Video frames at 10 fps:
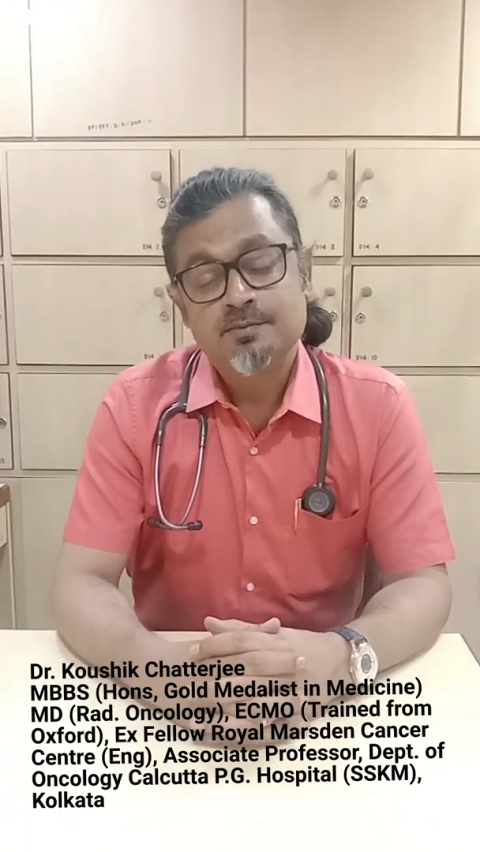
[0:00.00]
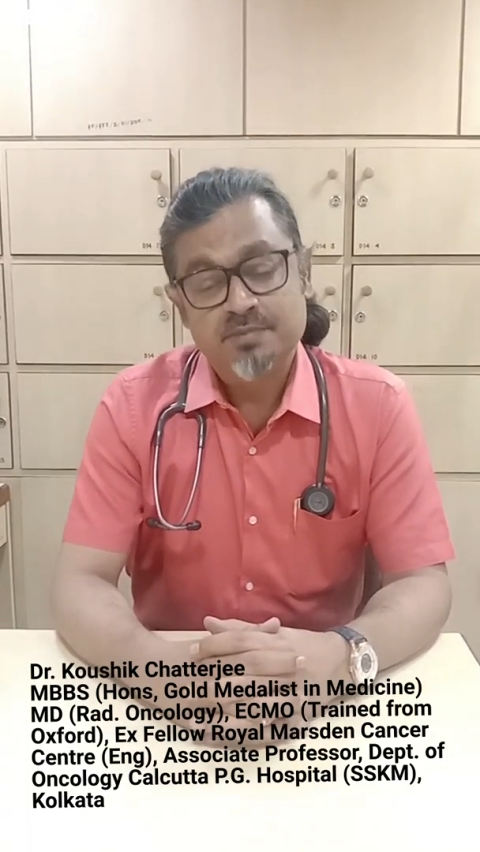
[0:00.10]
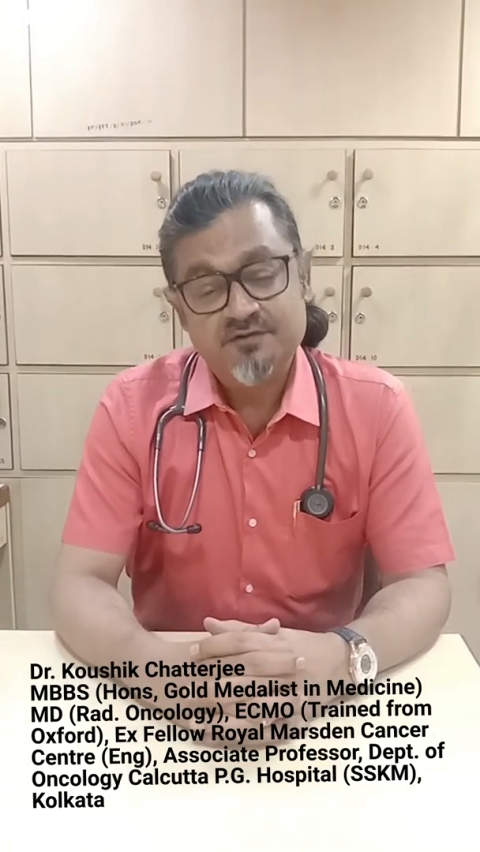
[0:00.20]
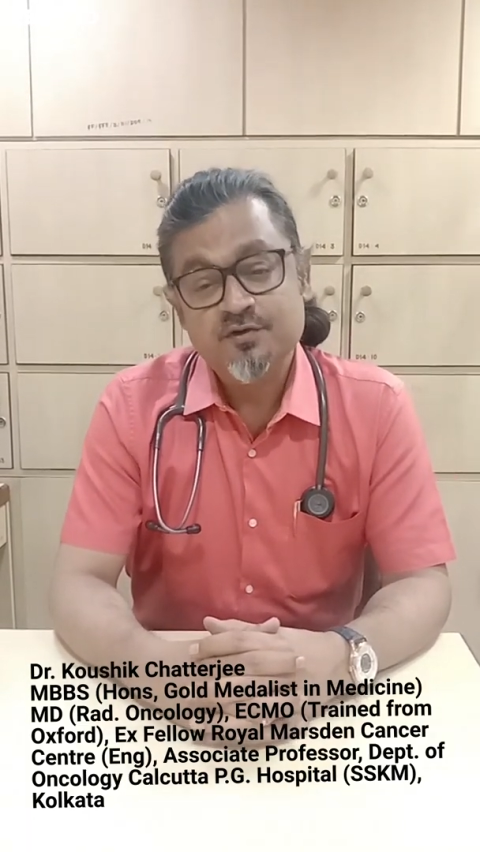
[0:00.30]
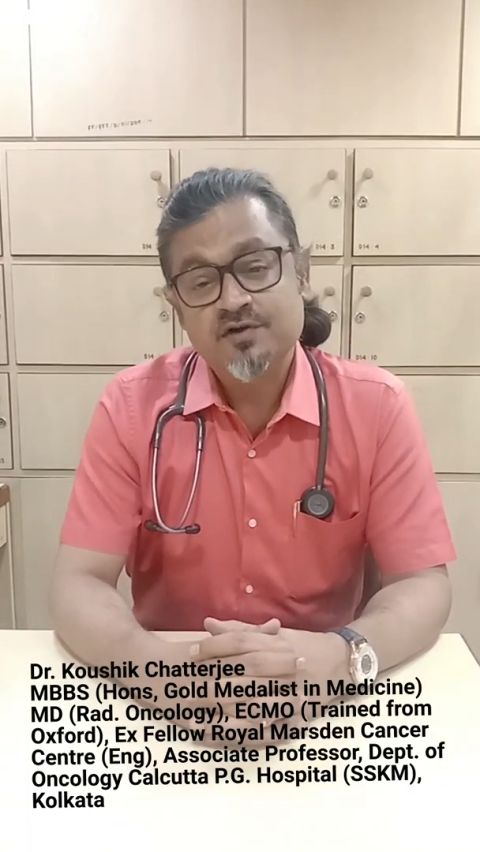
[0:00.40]

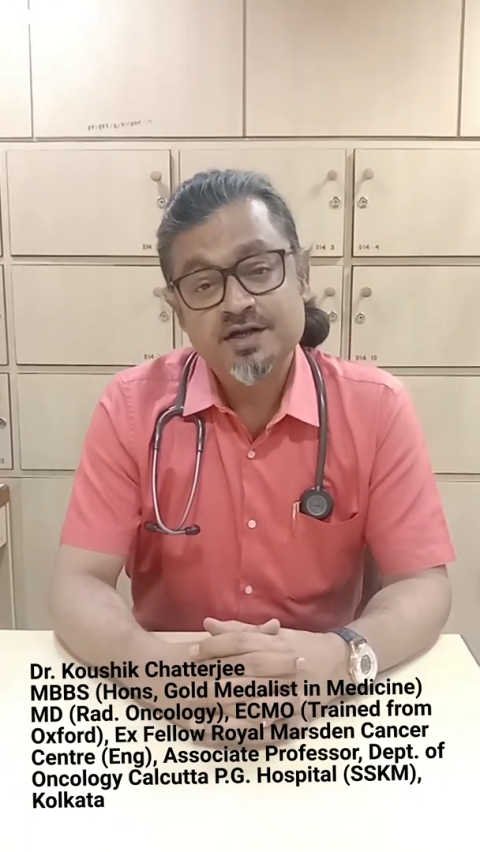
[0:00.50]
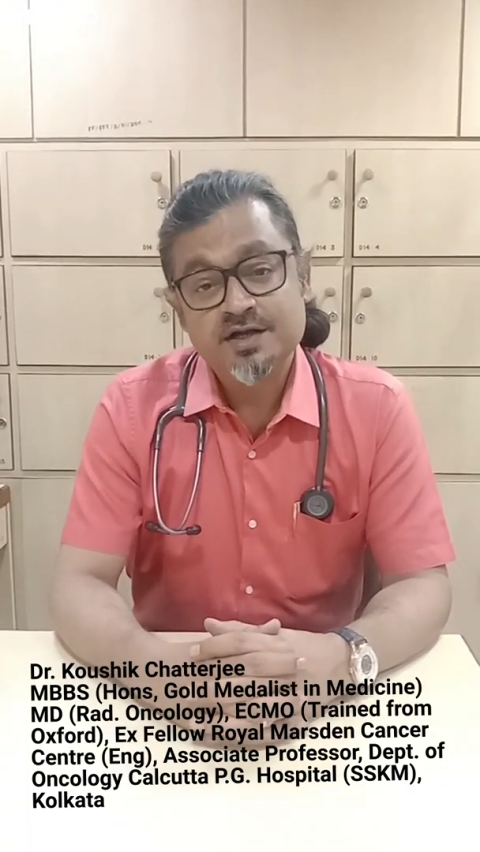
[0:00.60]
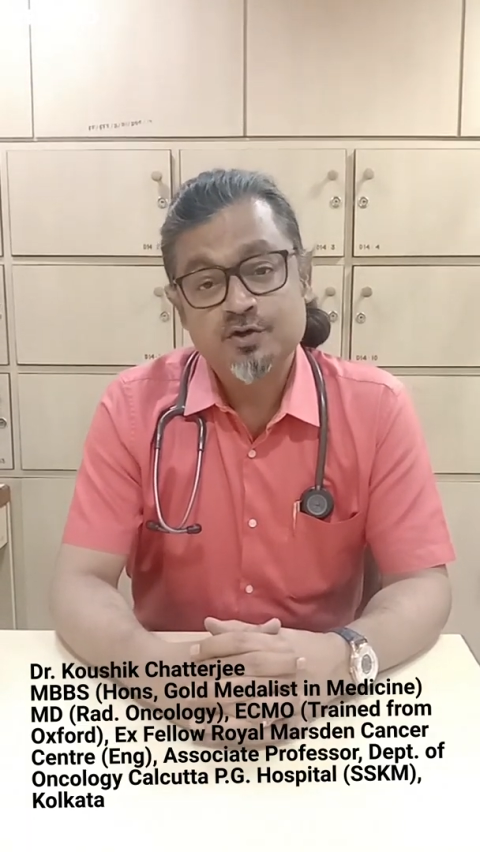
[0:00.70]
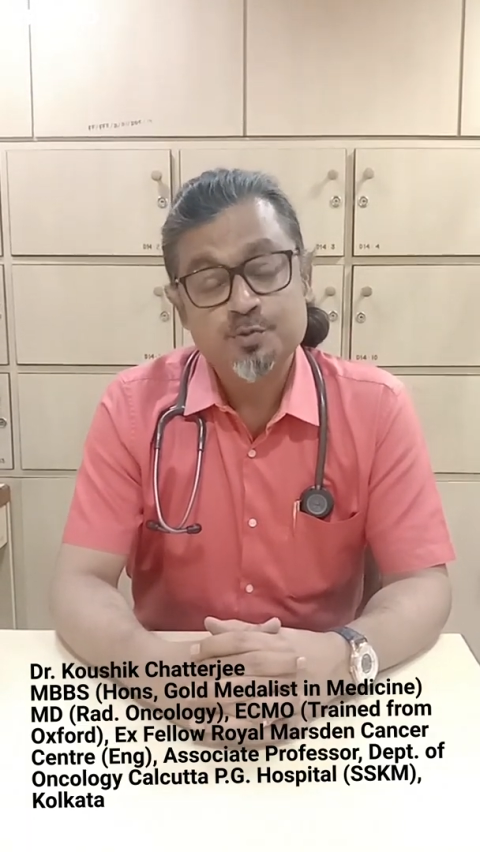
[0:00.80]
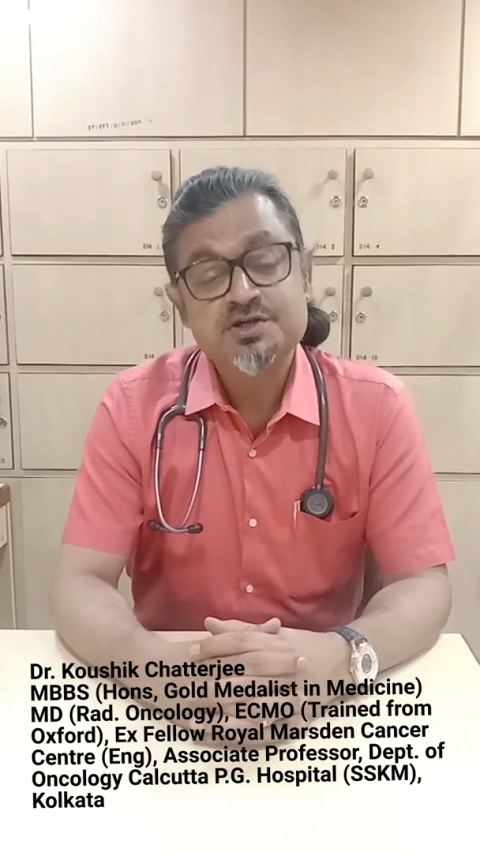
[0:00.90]
Bellevue
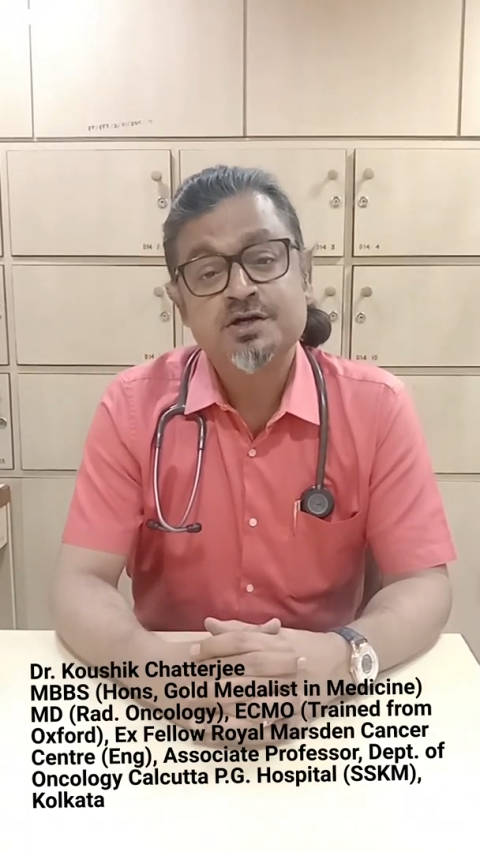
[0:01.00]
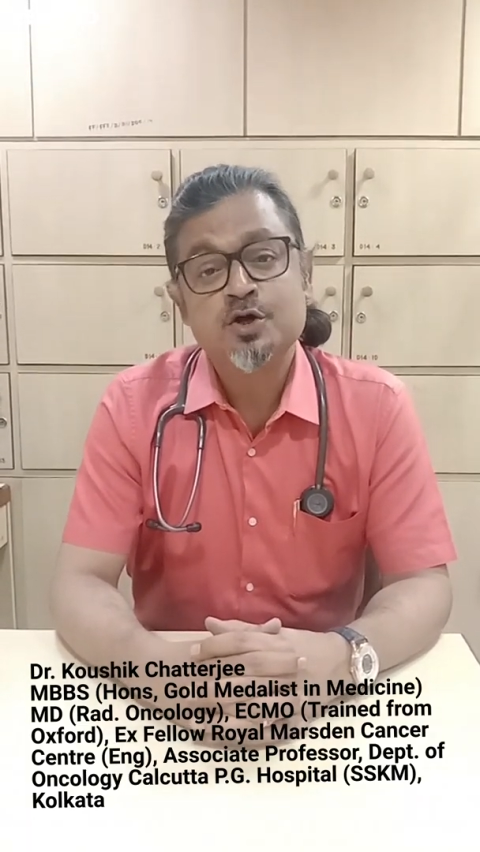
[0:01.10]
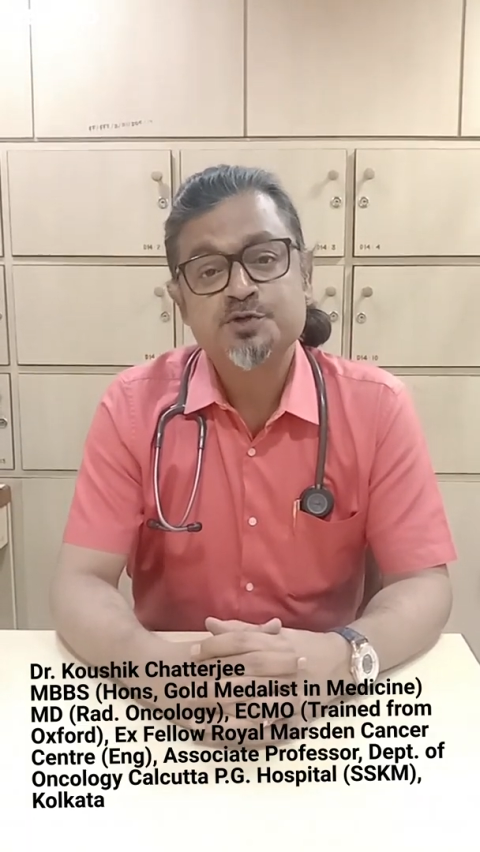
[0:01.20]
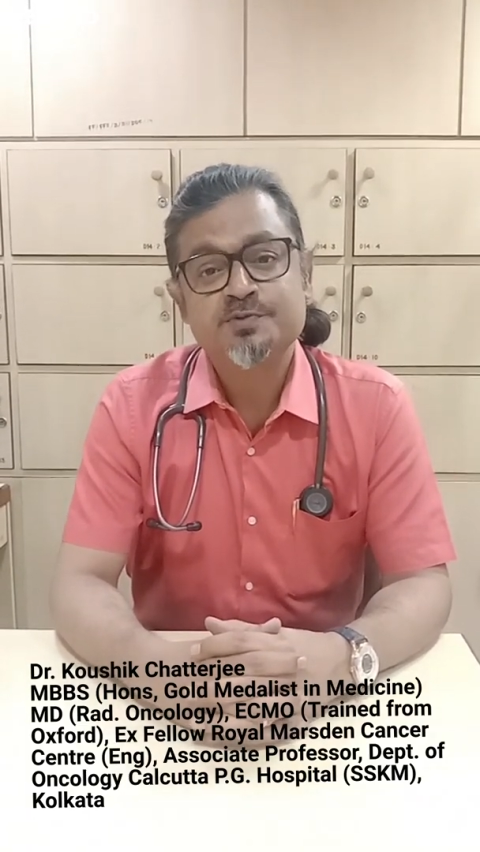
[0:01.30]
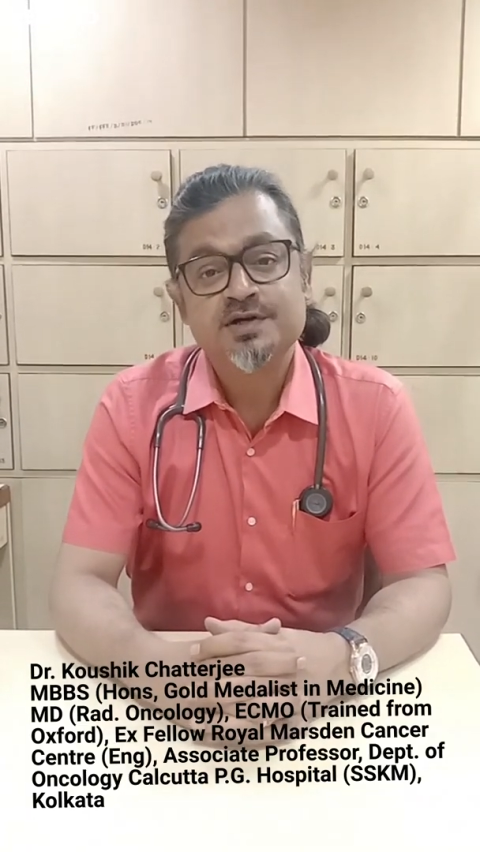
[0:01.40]
Clinic, Ruby
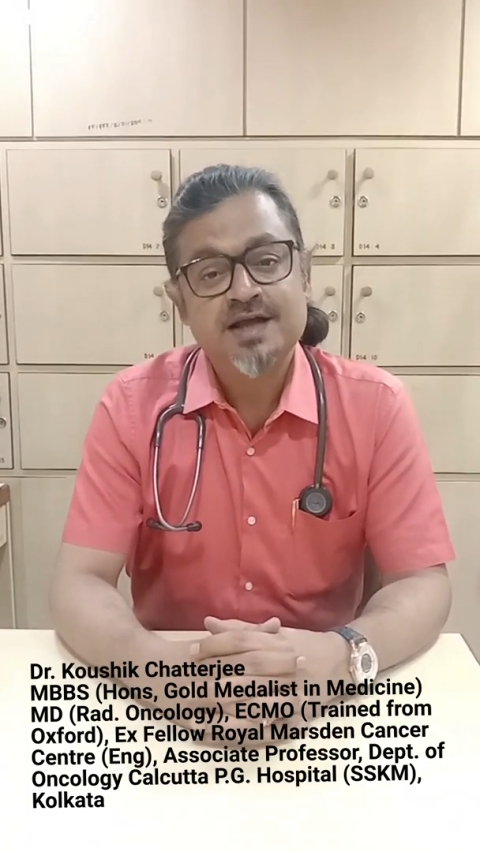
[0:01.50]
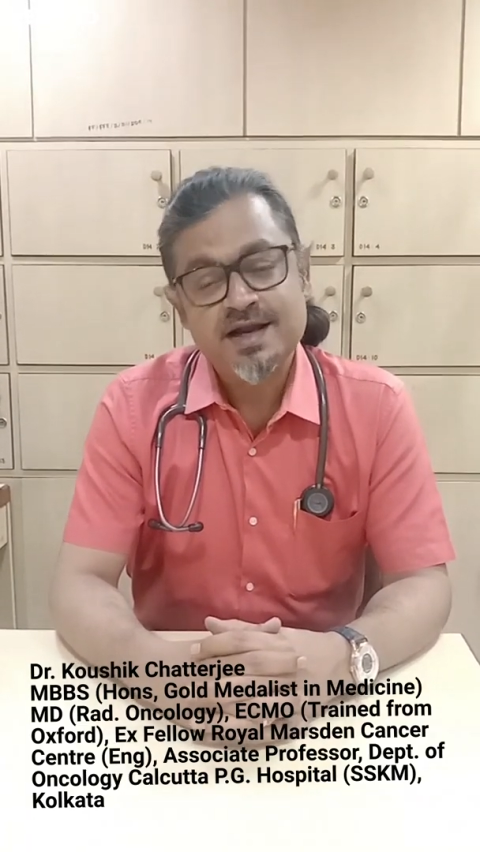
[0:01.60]
General Hospital,